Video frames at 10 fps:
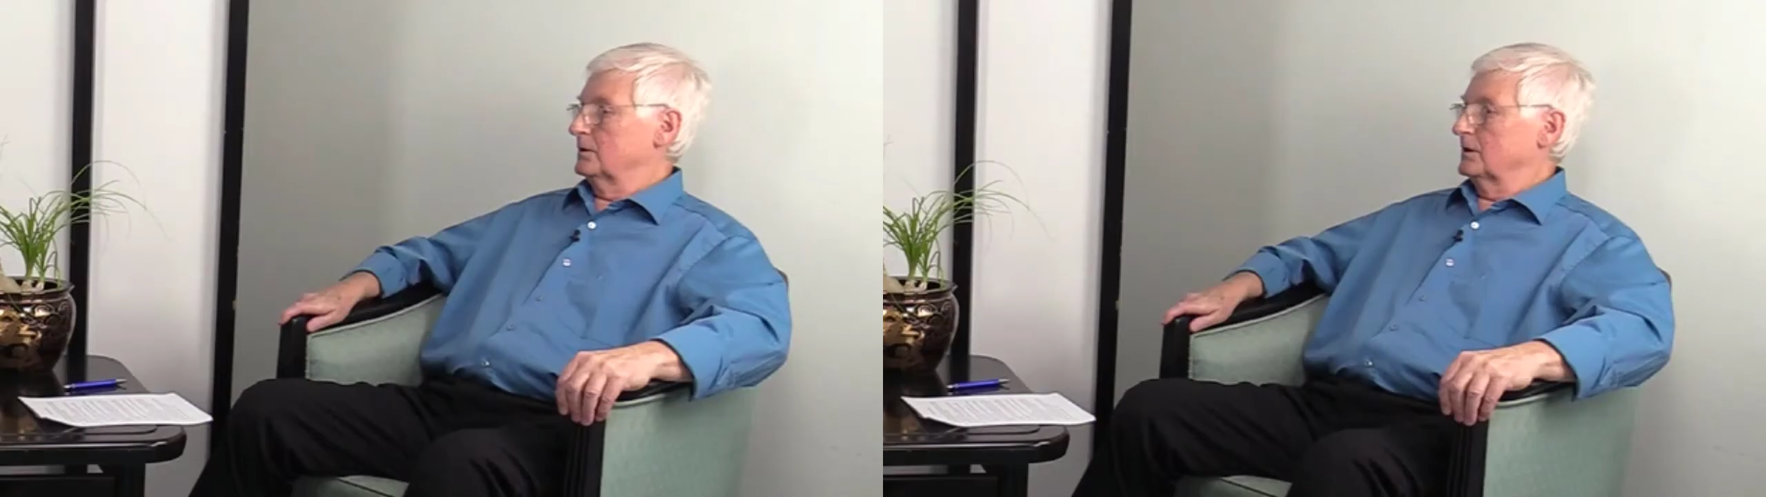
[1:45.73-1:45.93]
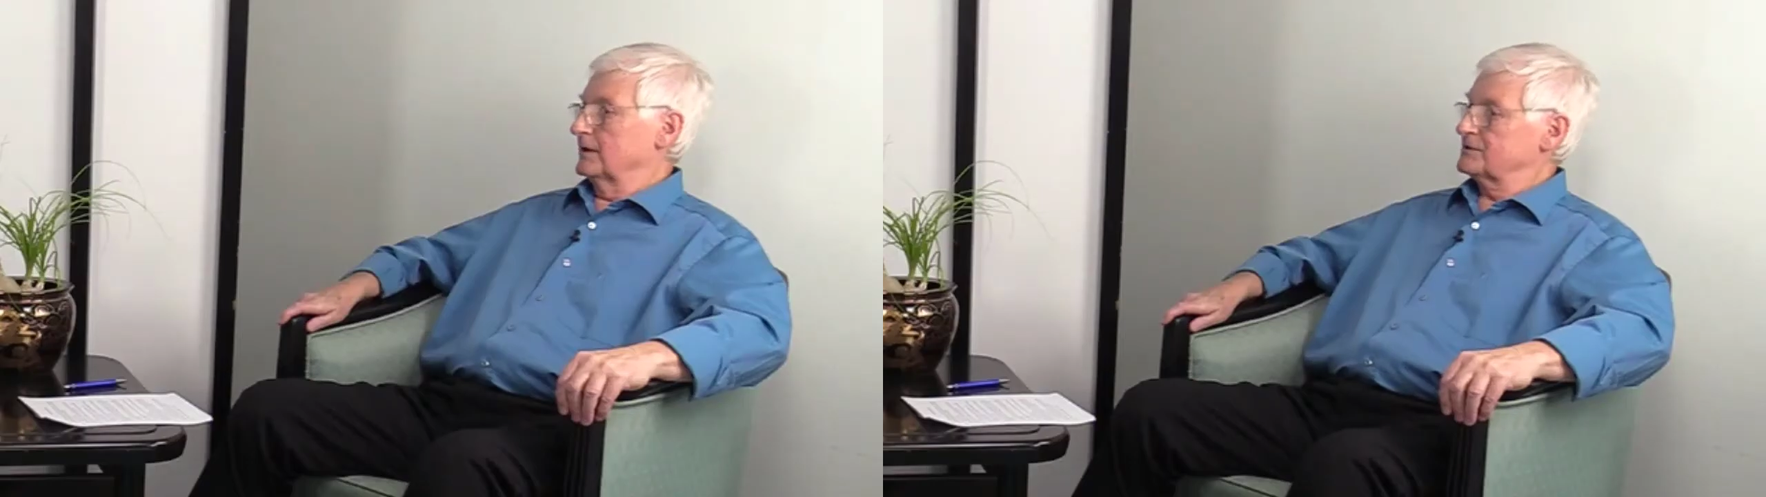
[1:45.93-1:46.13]

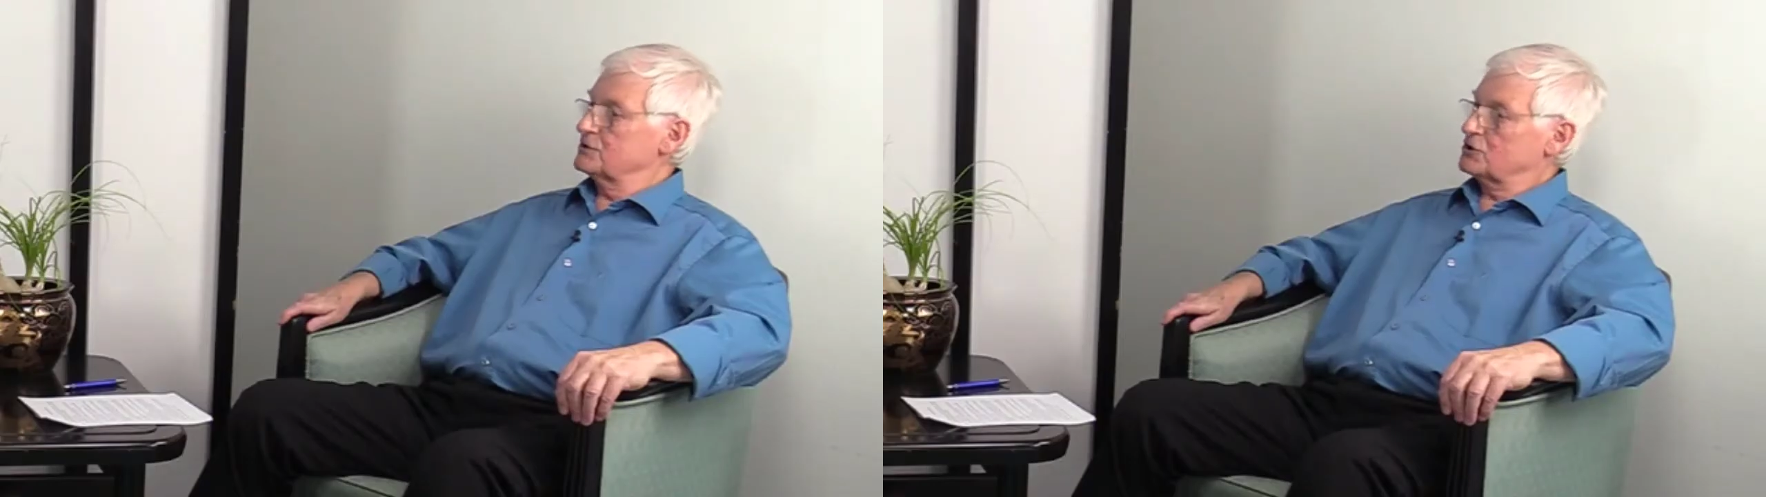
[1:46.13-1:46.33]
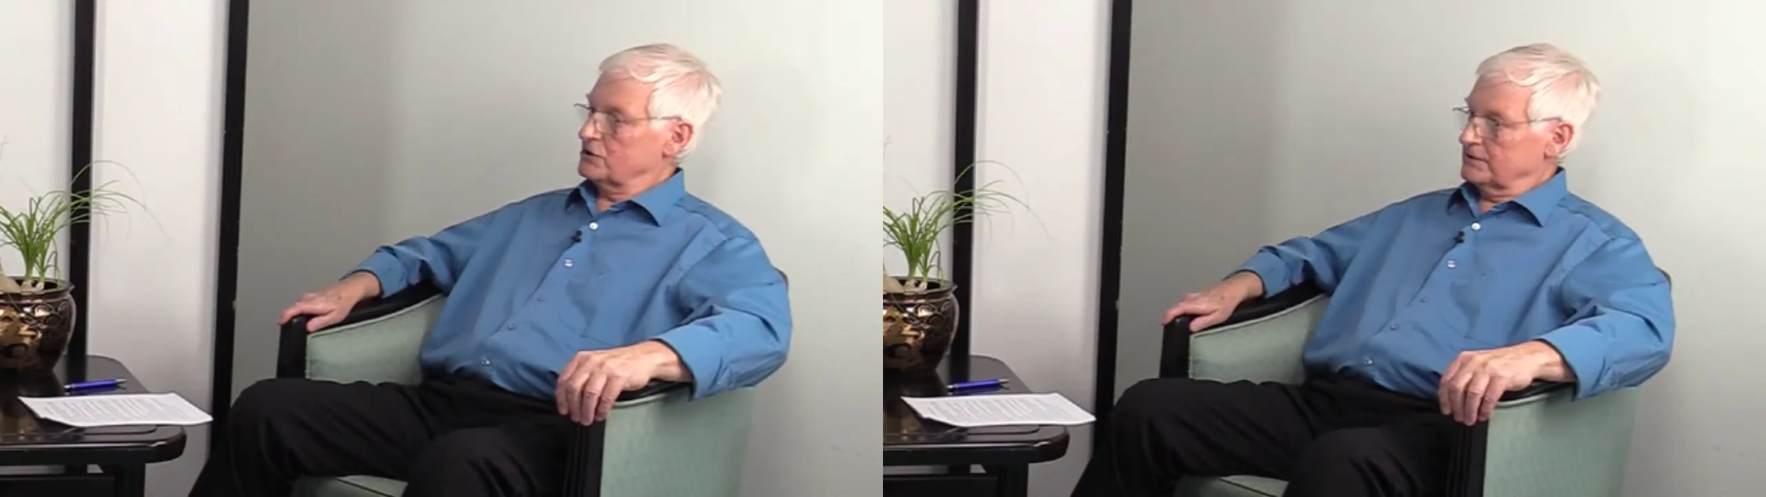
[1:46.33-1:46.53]
As a
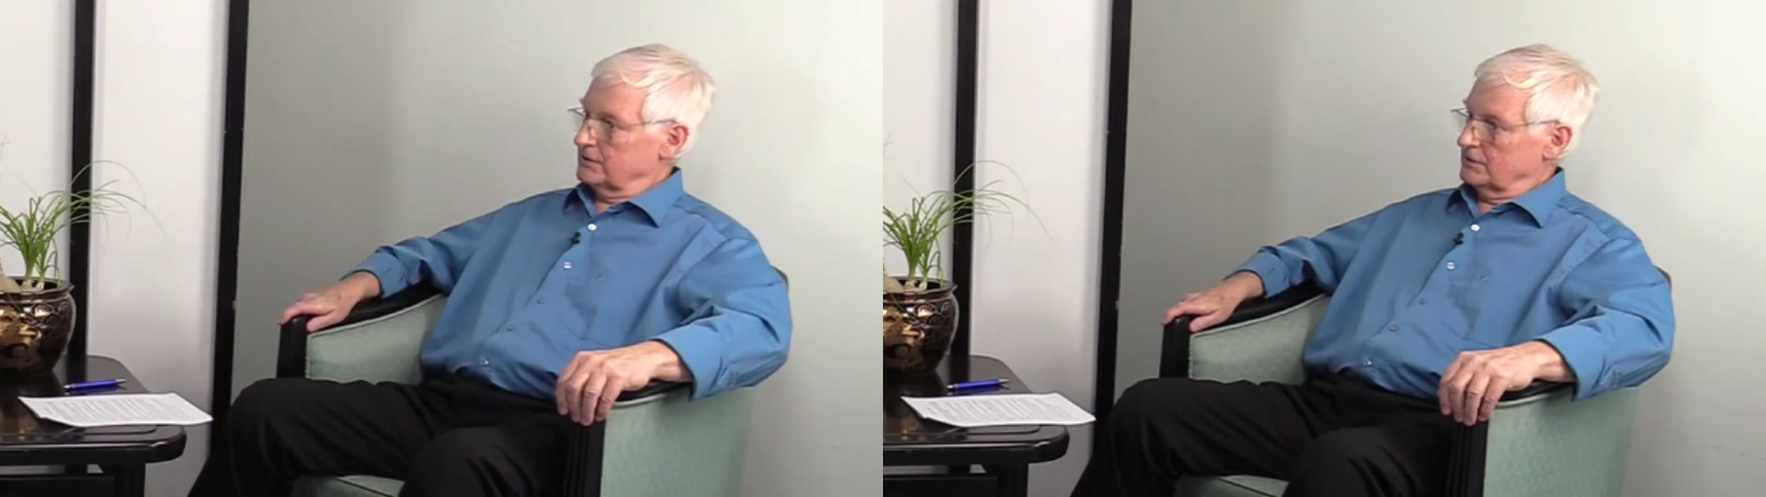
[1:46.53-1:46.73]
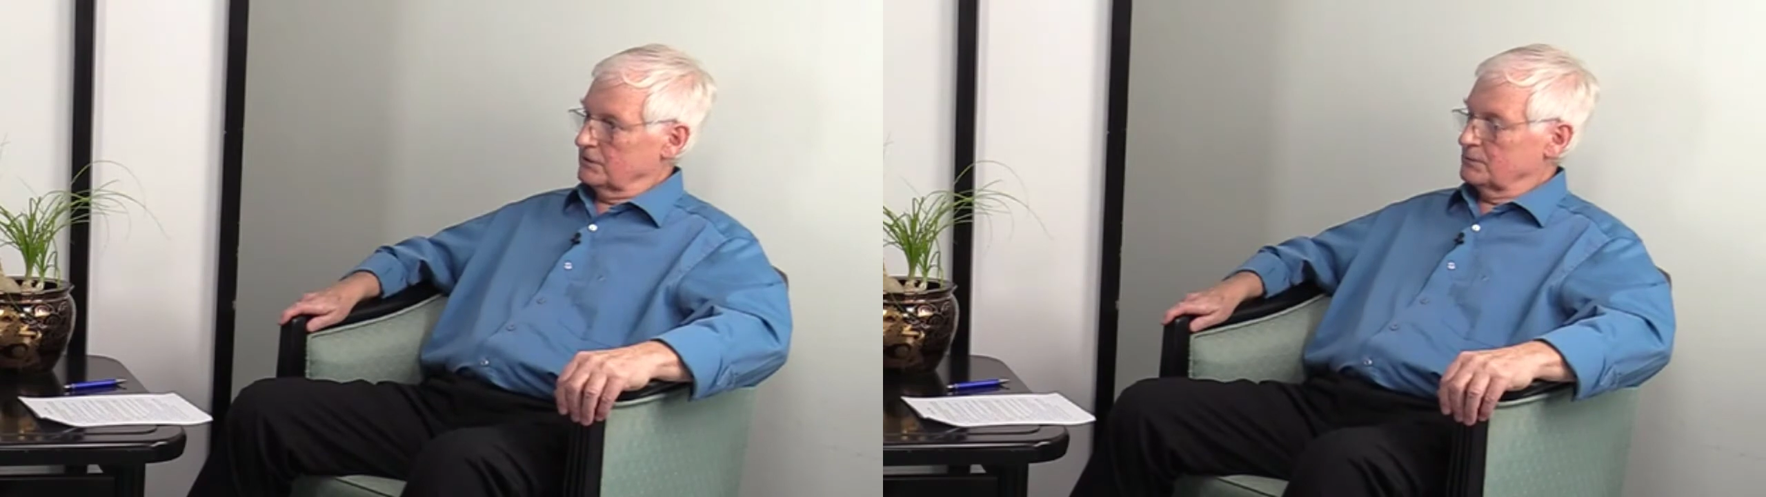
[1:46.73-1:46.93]

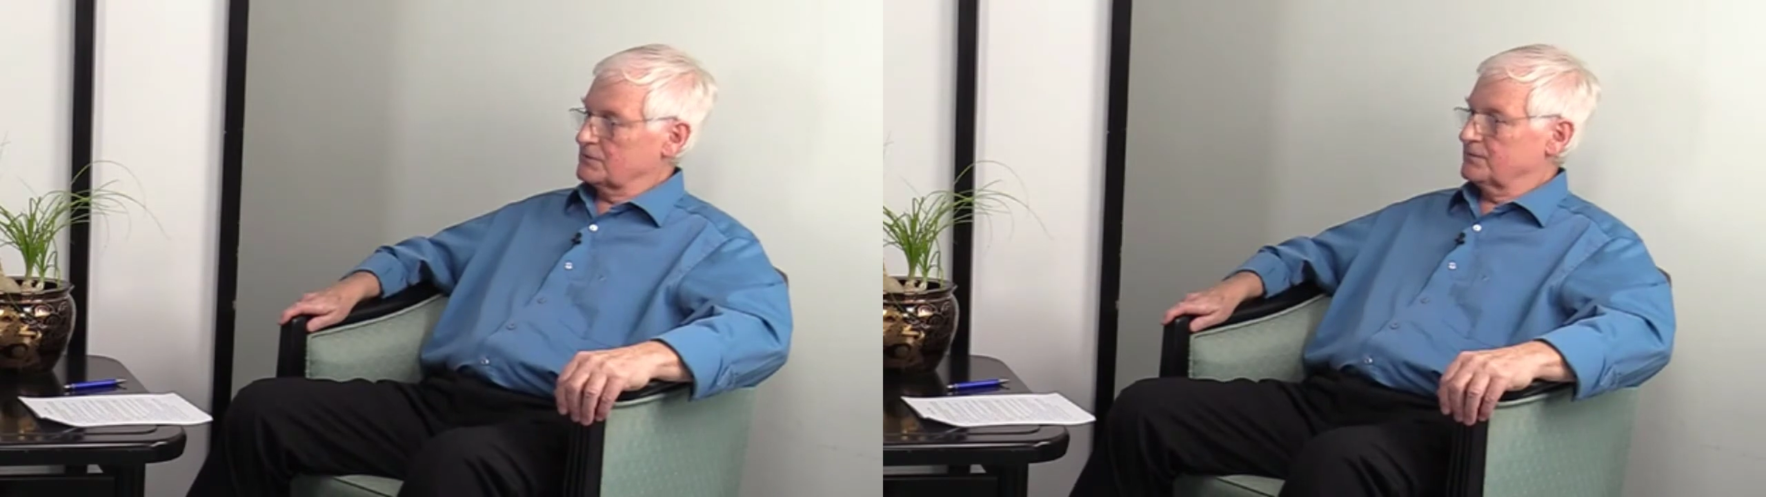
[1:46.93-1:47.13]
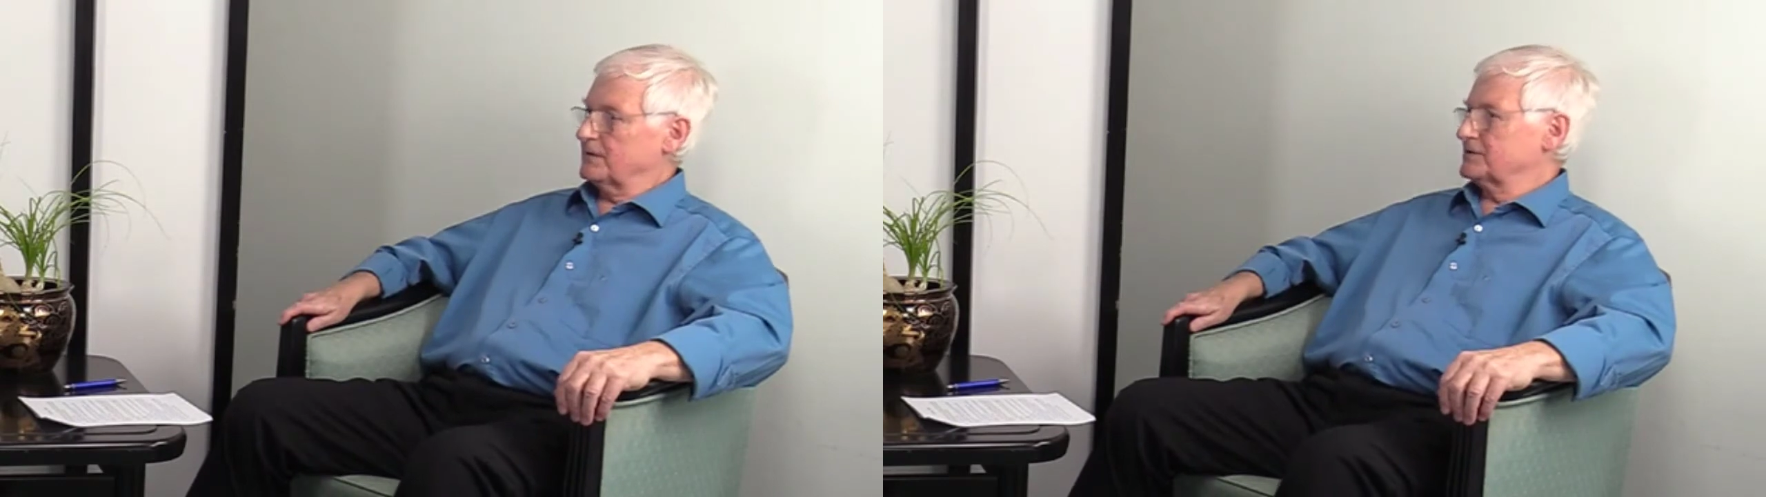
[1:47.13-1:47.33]
child, I
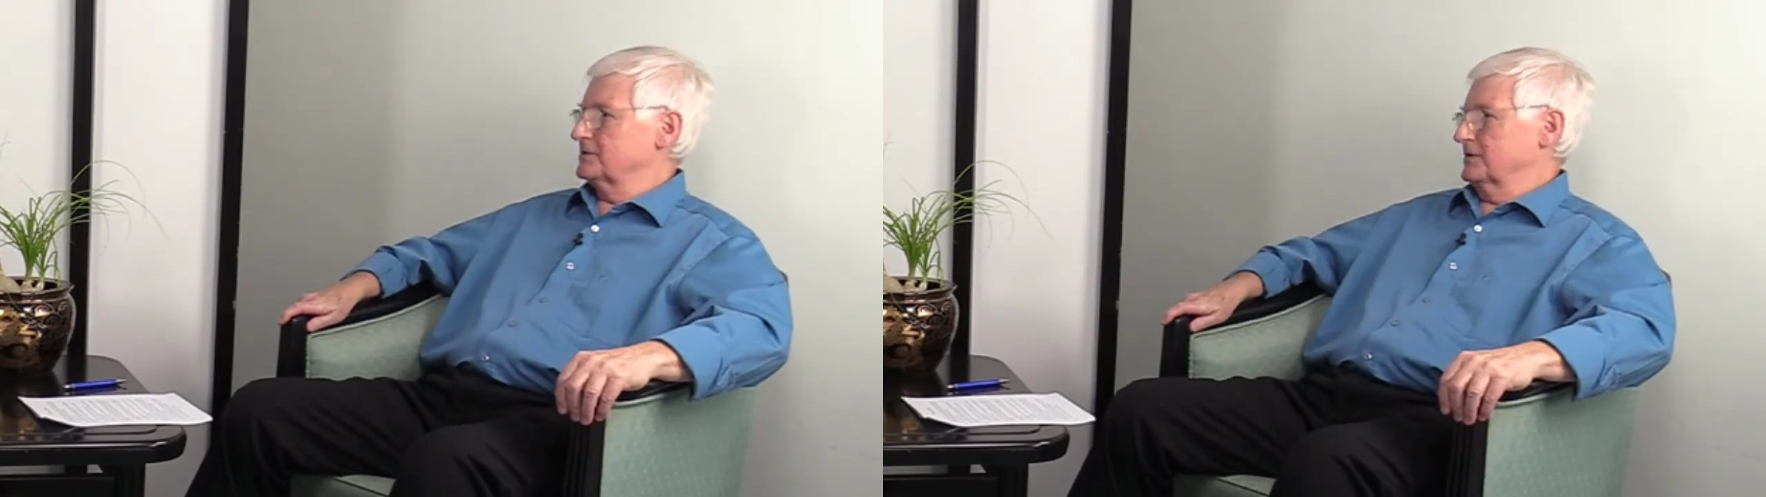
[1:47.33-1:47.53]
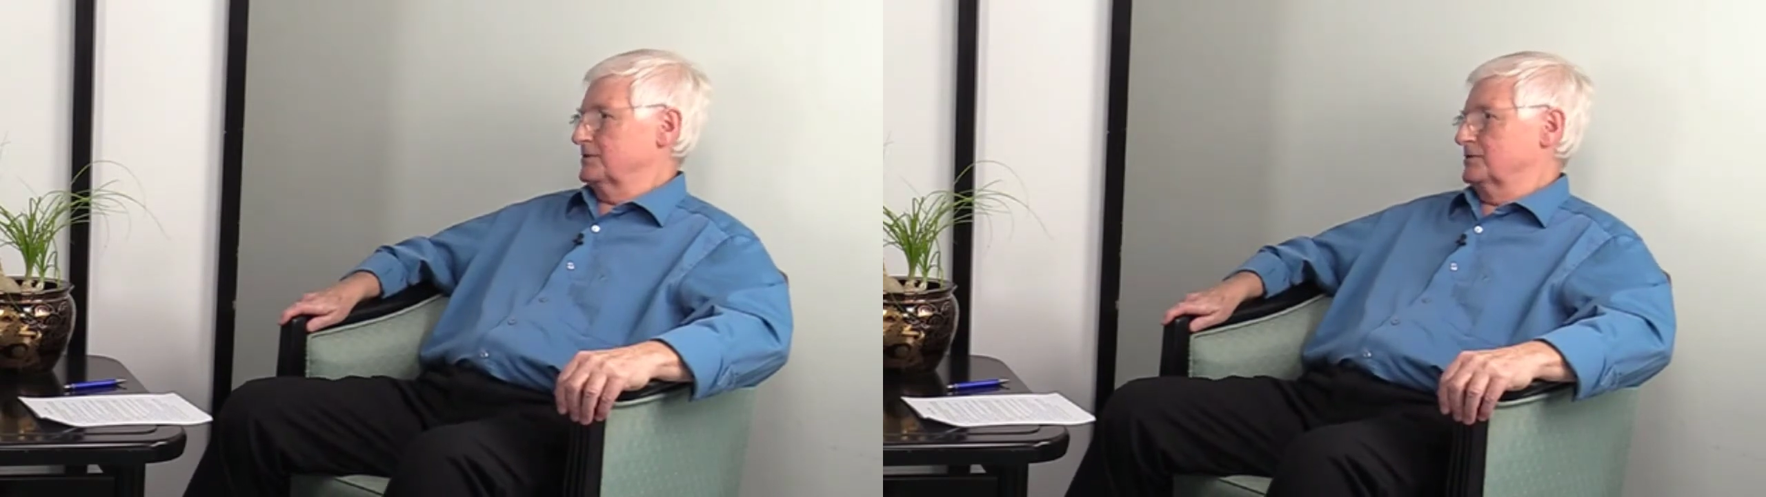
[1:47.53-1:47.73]
was
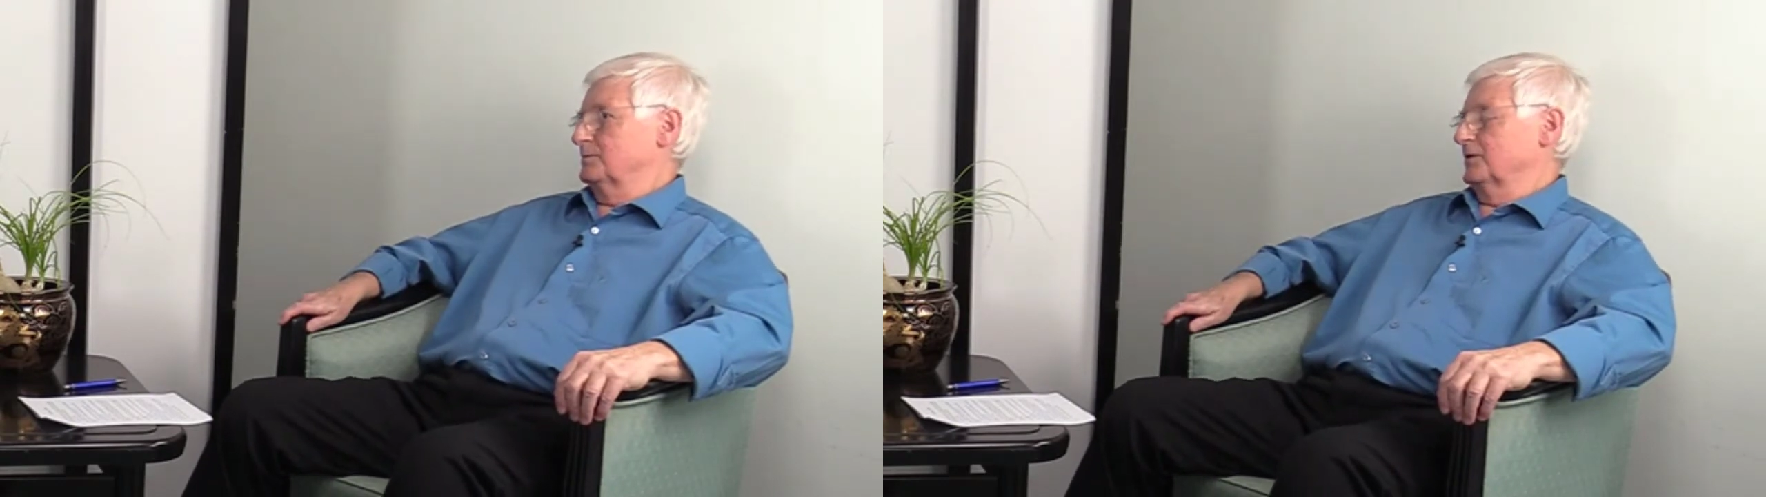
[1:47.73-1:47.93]
fascinated